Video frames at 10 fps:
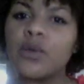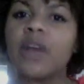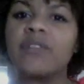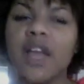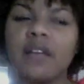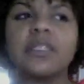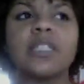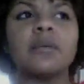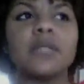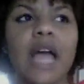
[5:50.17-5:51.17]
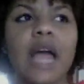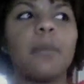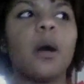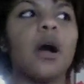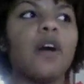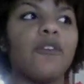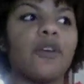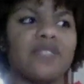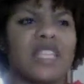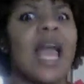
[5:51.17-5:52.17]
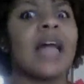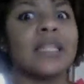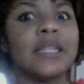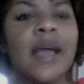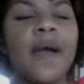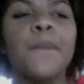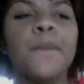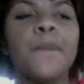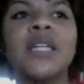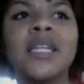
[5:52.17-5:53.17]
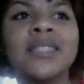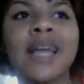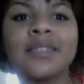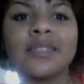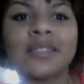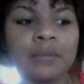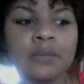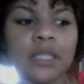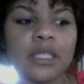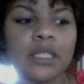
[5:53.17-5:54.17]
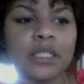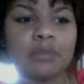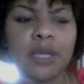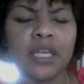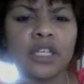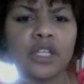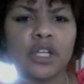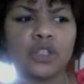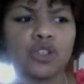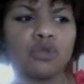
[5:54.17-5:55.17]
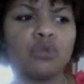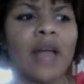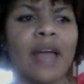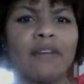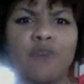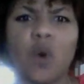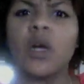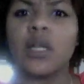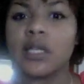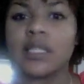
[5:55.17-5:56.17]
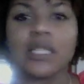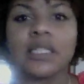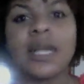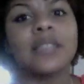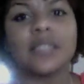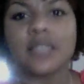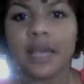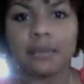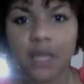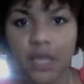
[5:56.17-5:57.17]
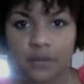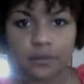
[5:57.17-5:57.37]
You have to have some type of talent, but it's not the same thing as being a true, like, vocalist. It's not the same thing.